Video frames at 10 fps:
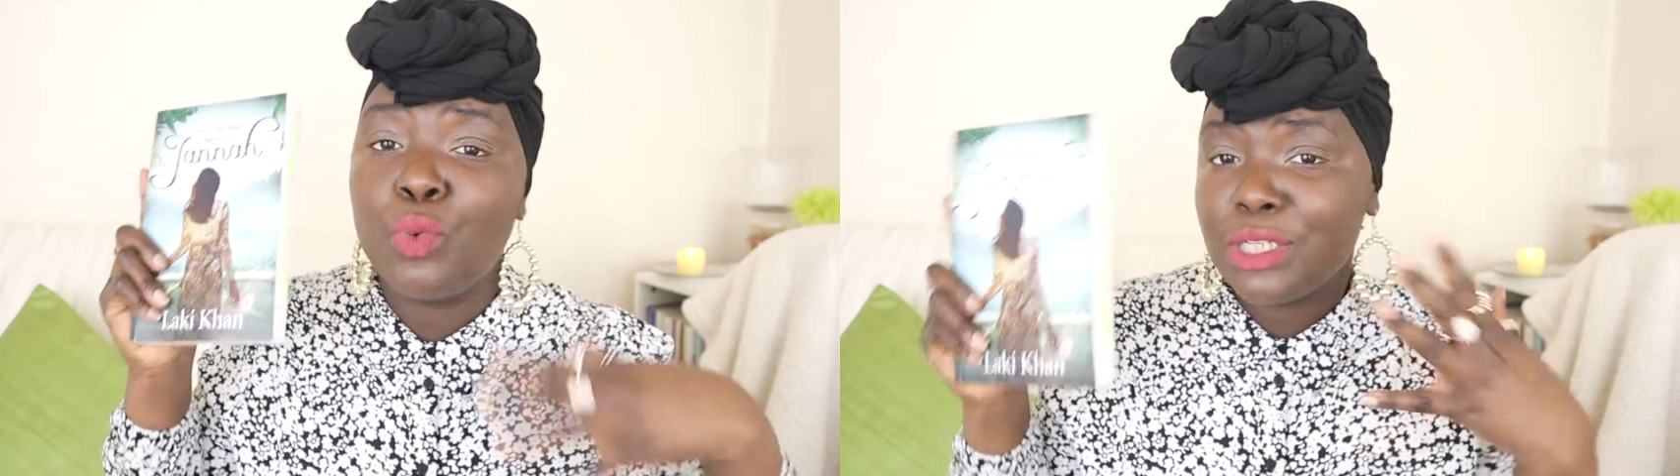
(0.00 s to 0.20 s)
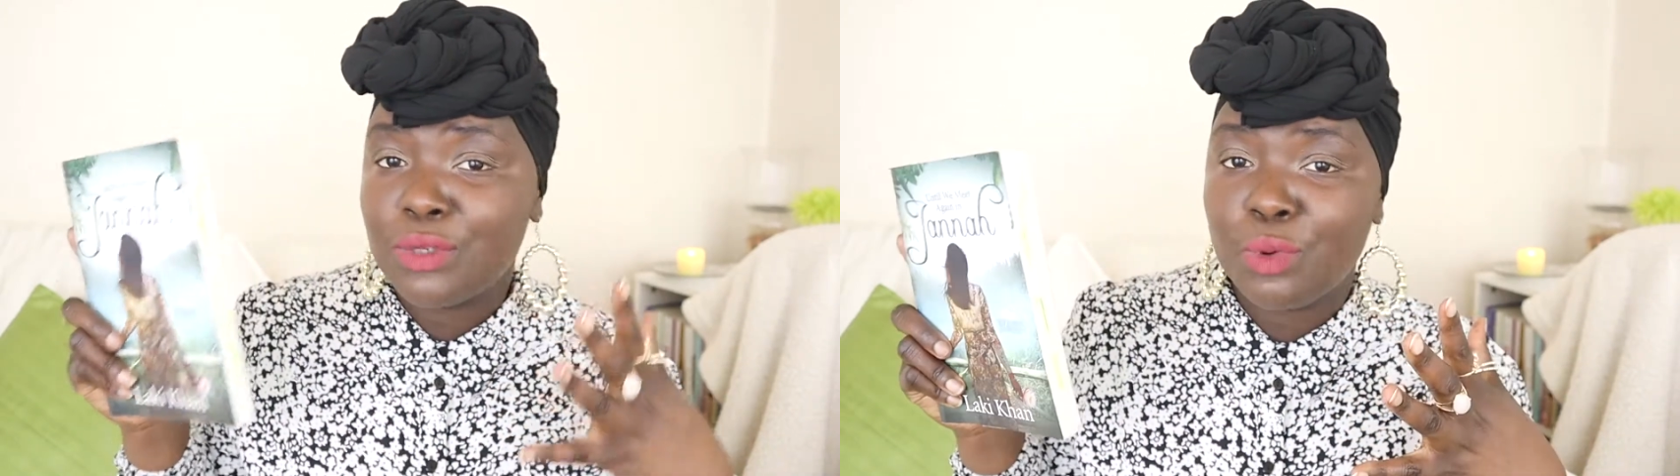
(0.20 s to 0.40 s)

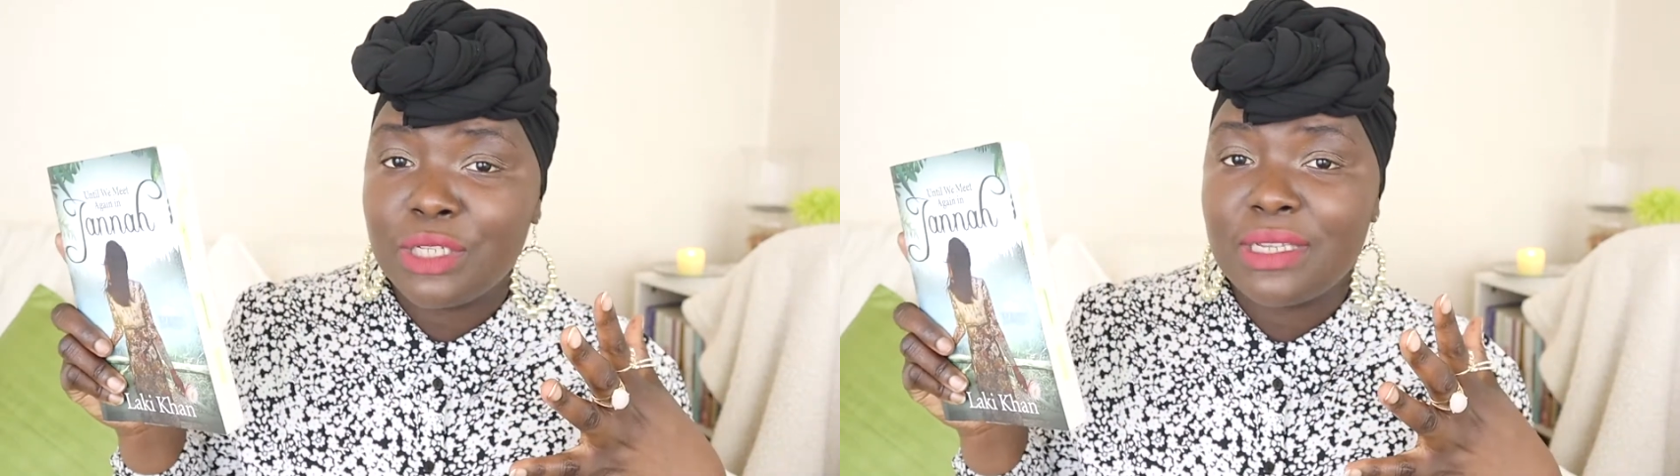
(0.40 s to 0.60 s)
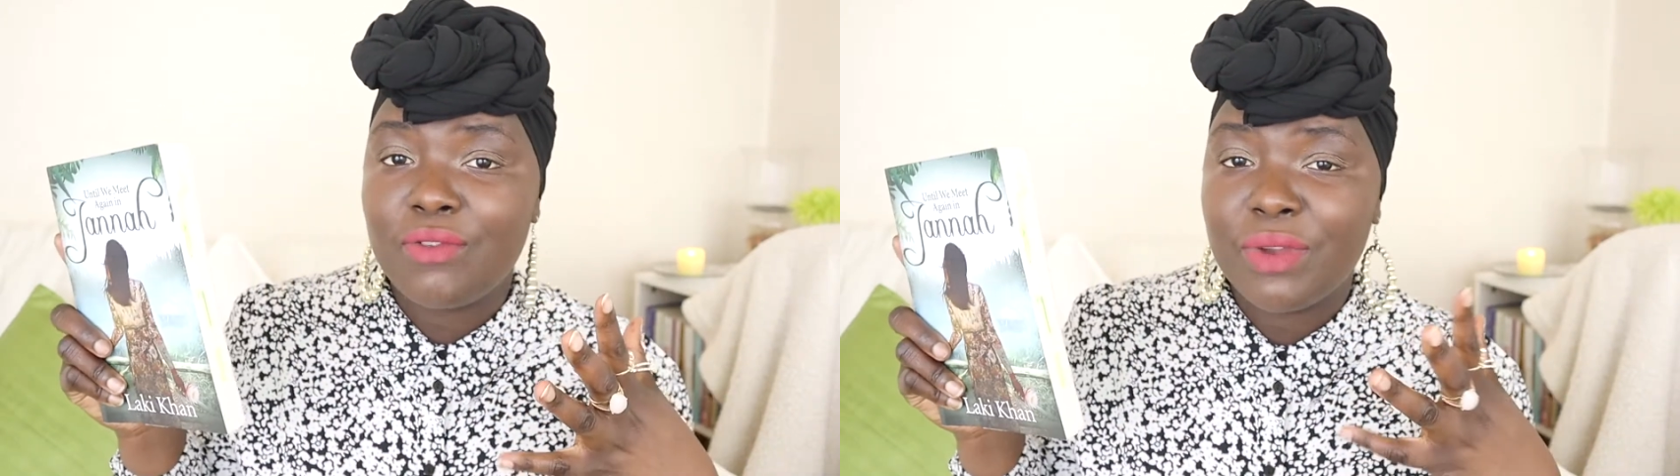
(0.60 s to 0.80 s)
want to
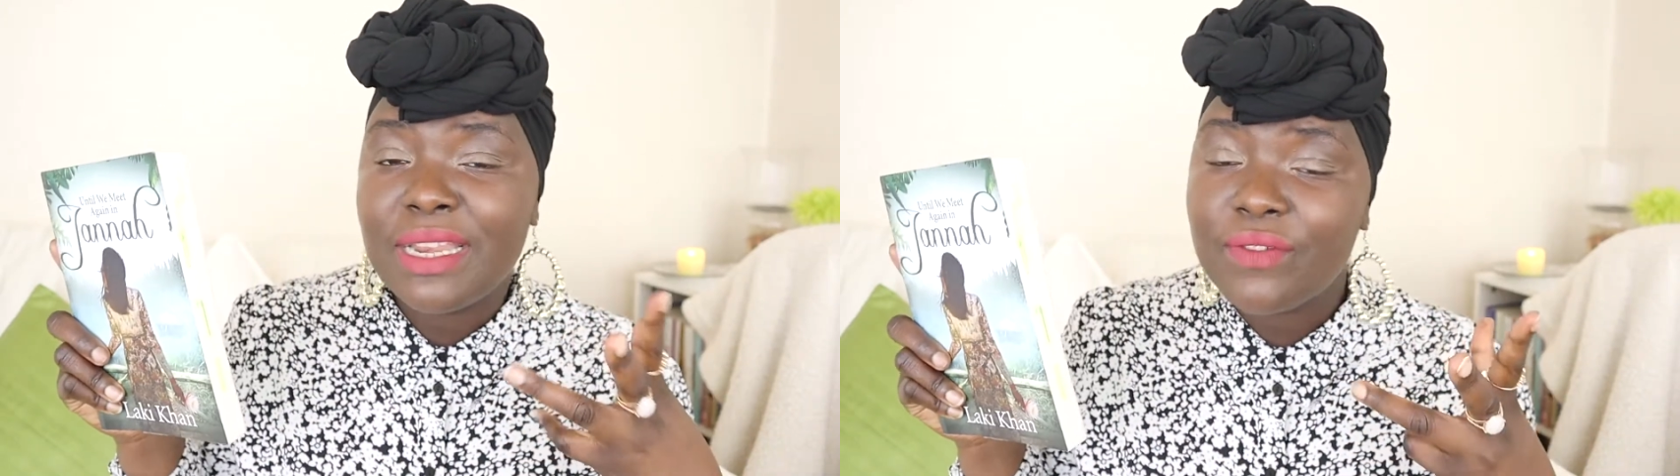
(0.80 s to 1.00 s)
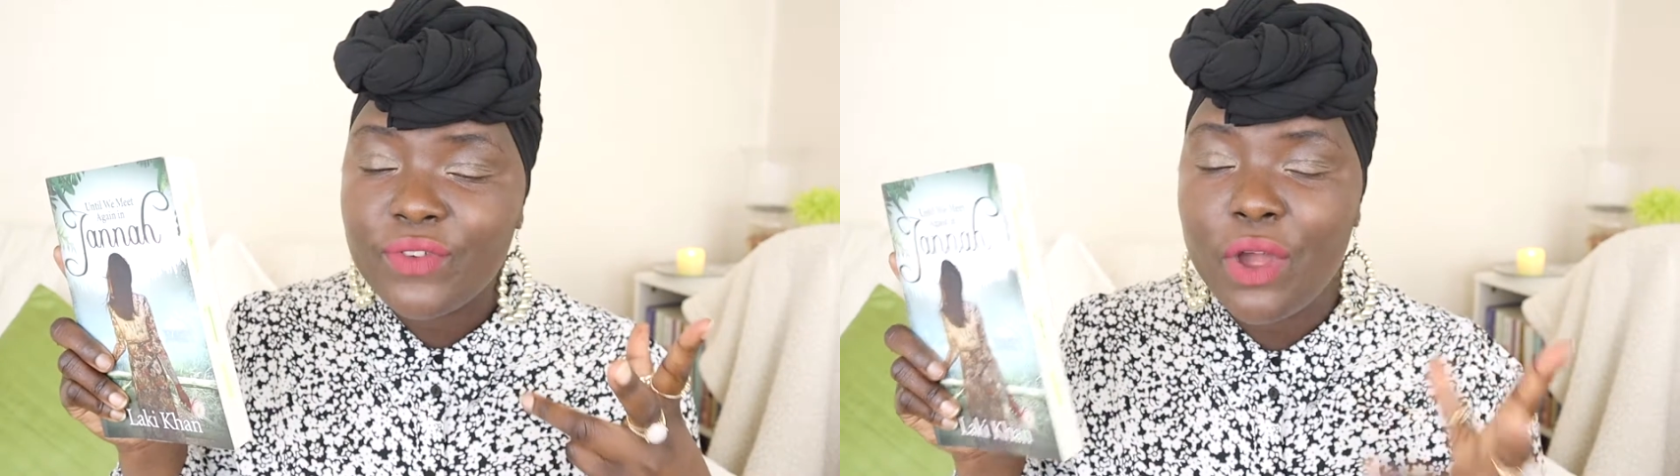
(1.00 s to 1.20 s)
watch that
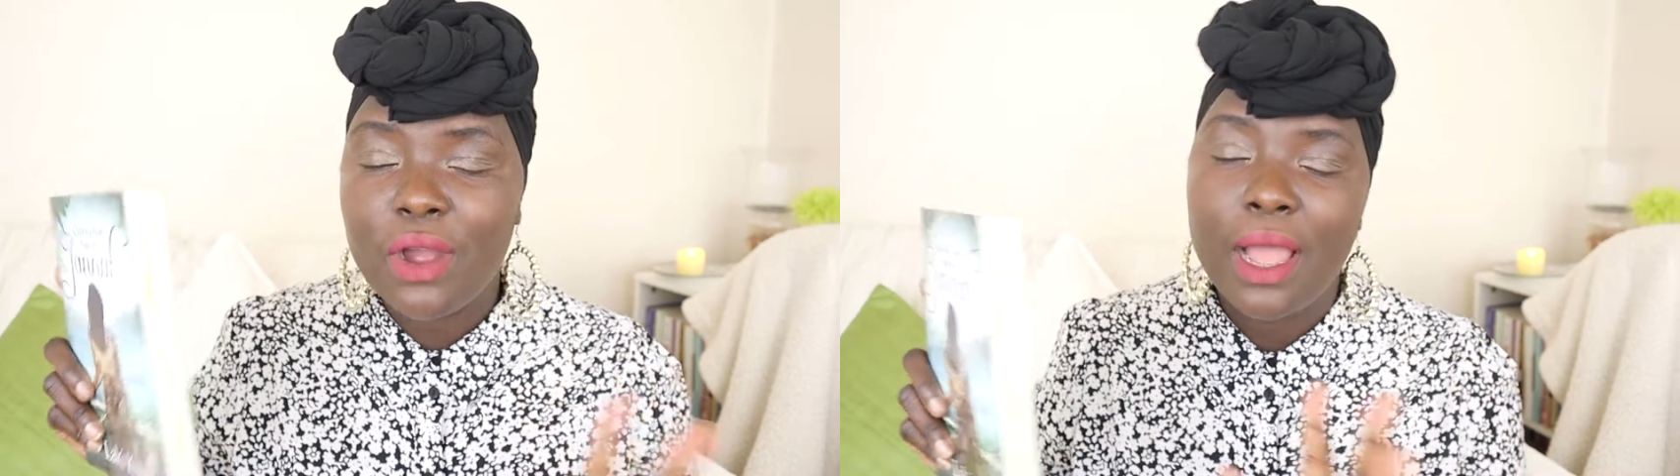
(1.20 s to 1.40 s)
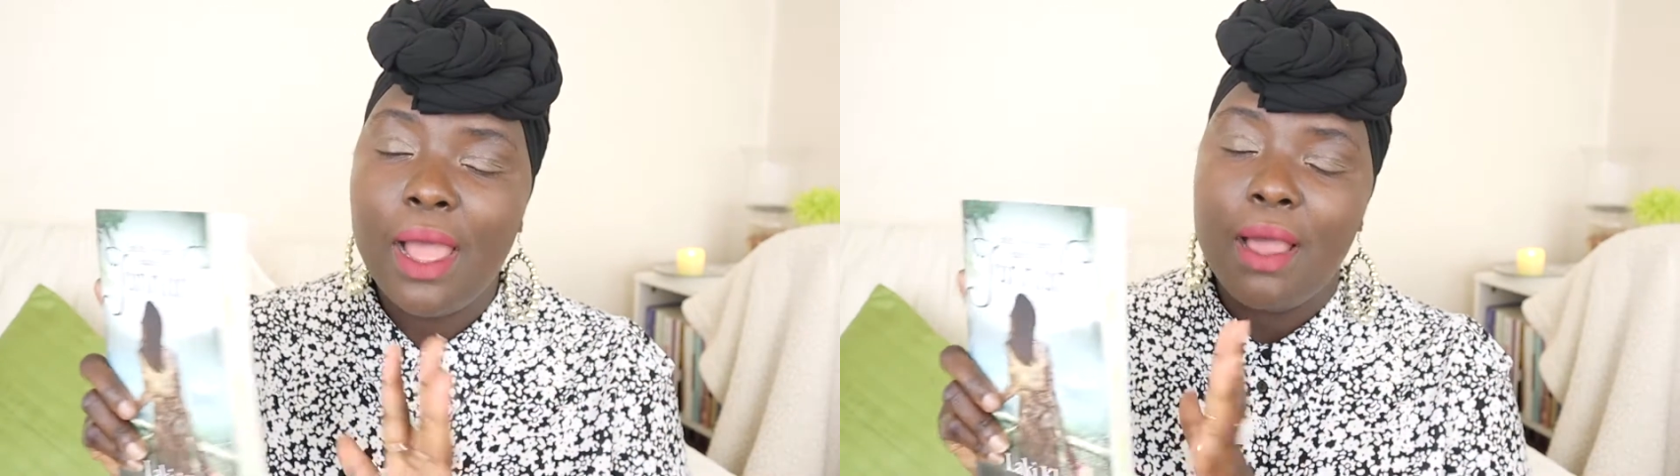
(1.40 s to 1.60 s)
reading vlog.